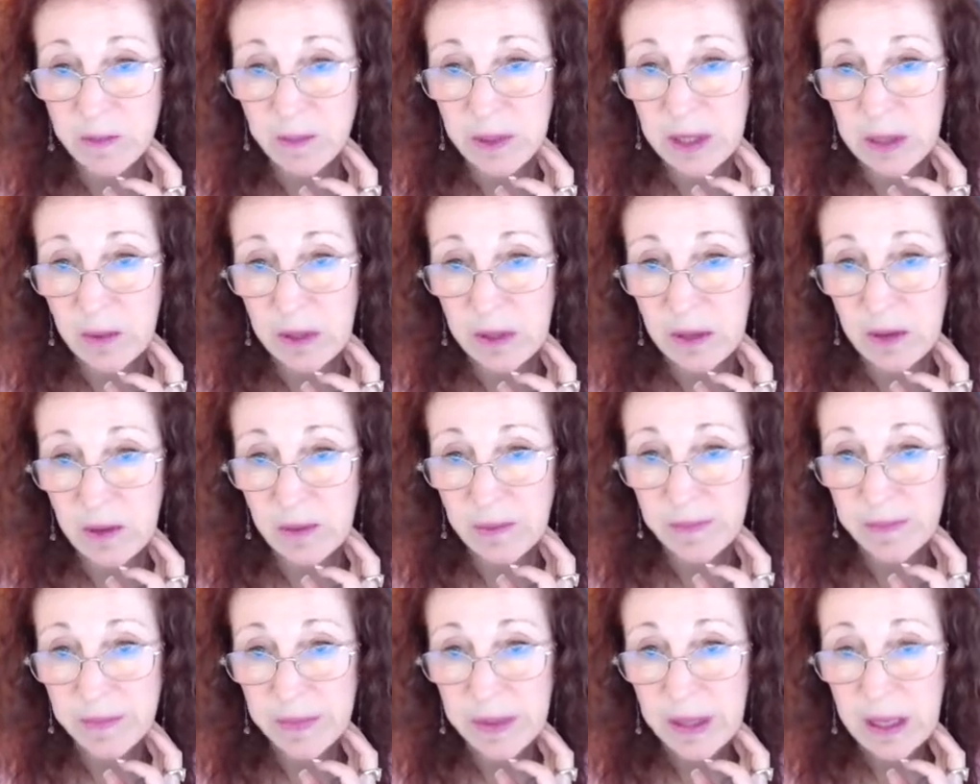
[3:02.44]
play with you.
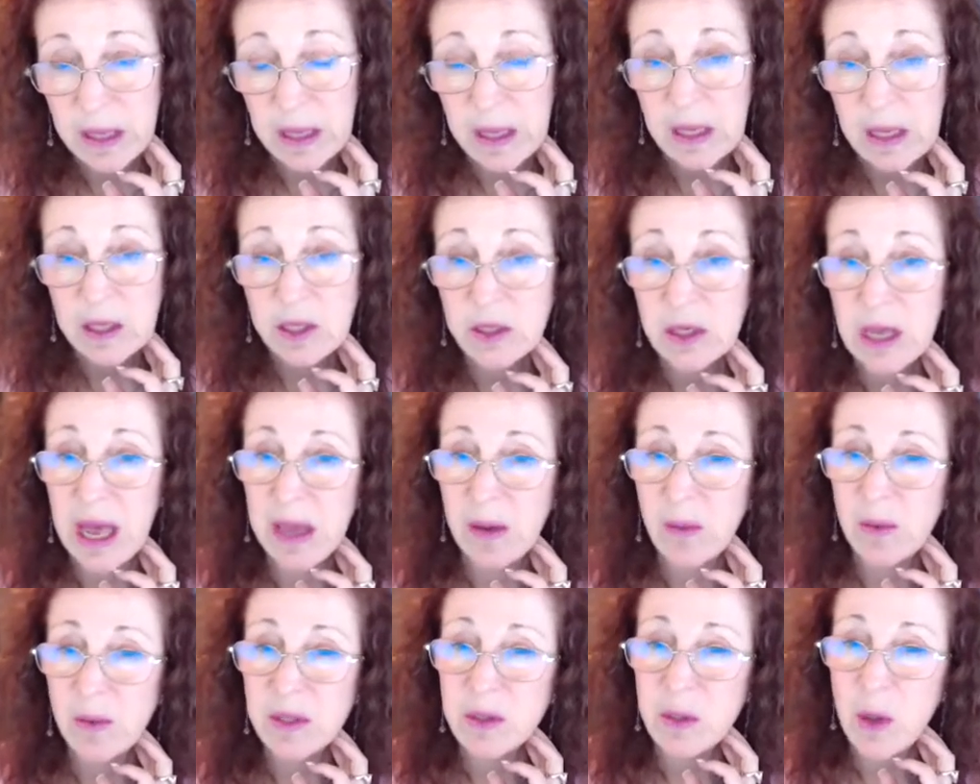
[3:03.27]
So
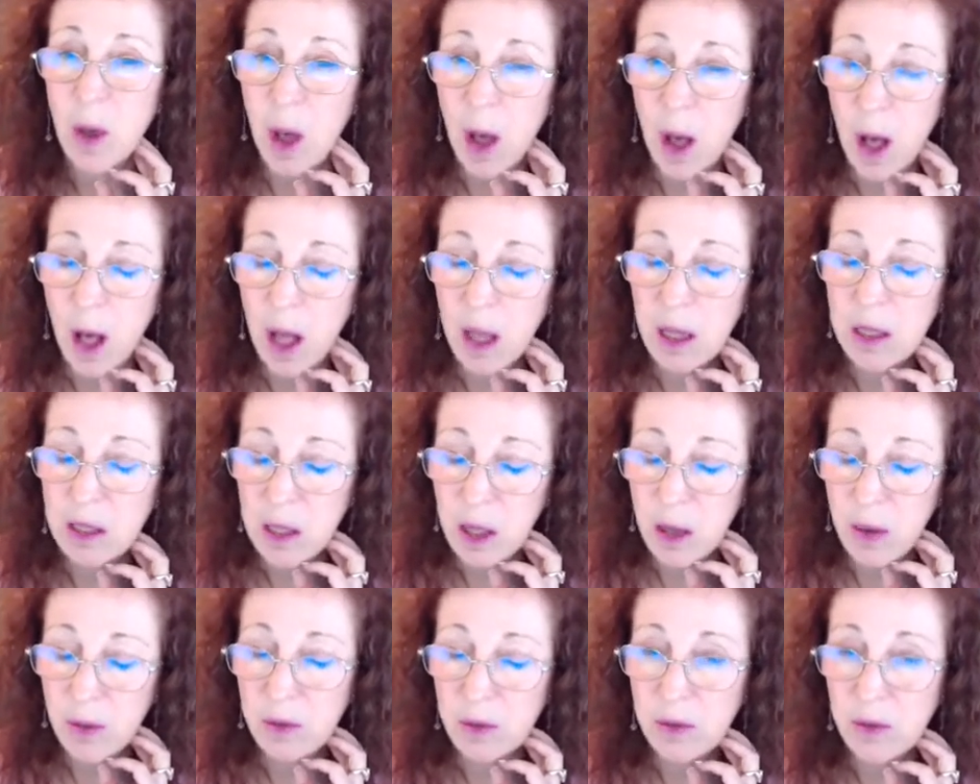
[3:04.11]
I was all
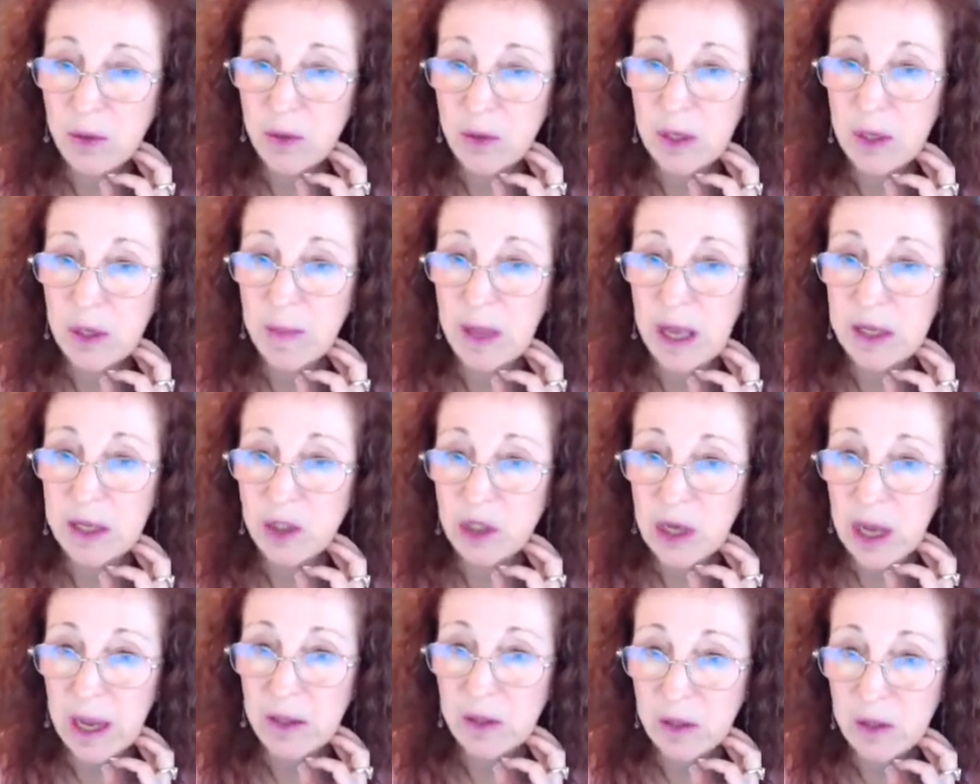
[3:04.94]
alone during my
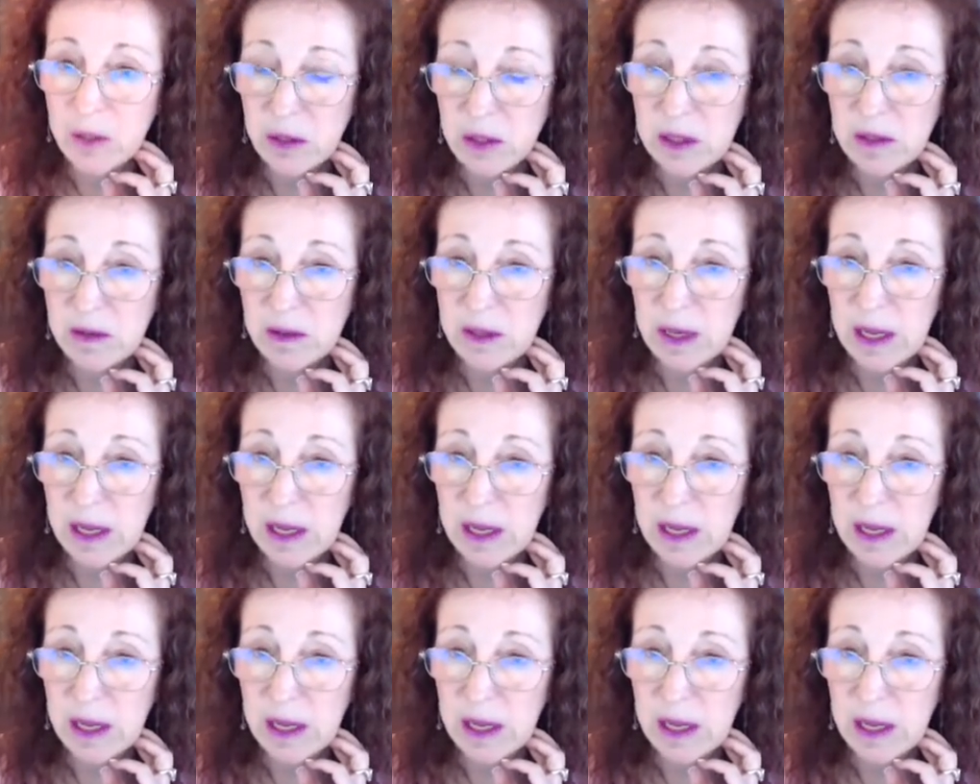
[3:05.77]
childhood,